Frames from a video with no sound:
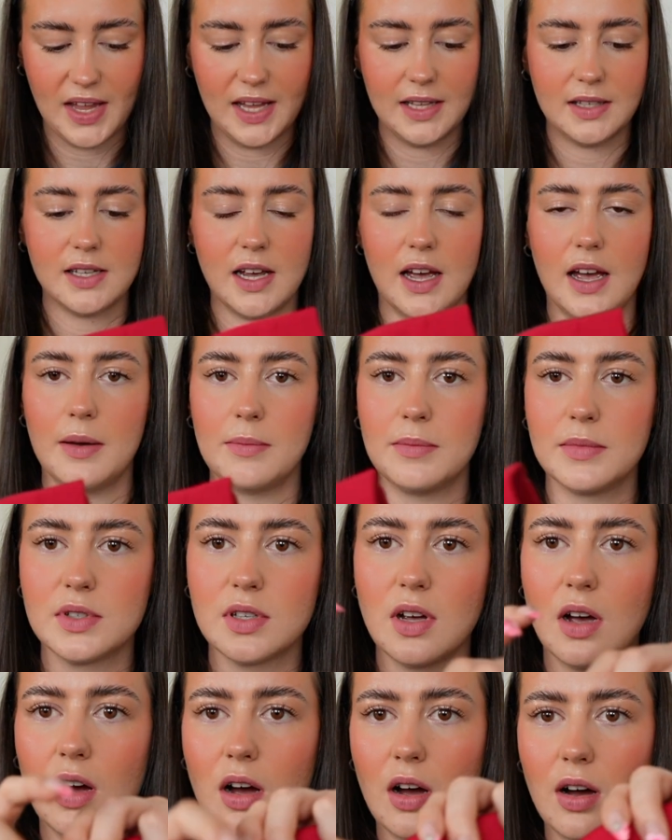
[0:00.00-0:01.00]
In
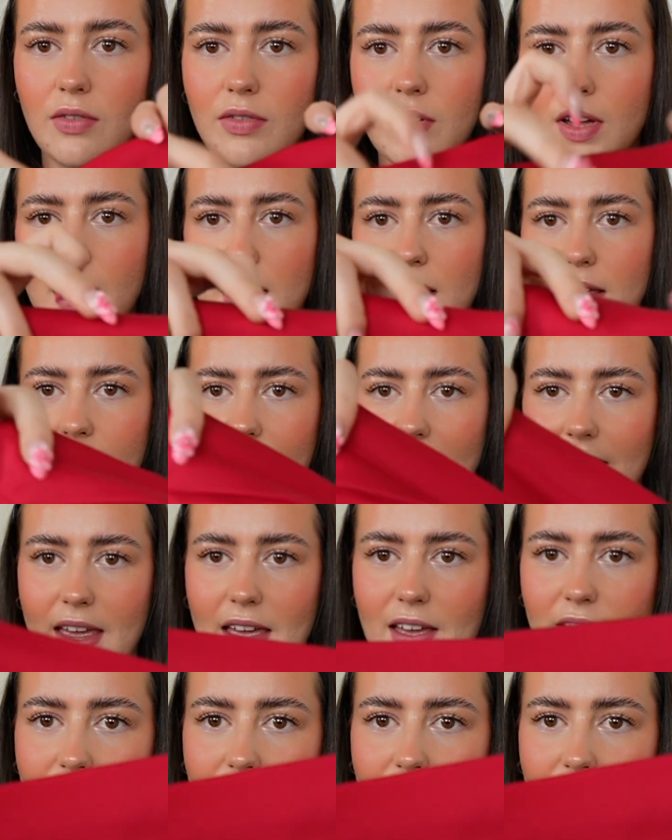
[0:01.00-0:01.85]
terms of the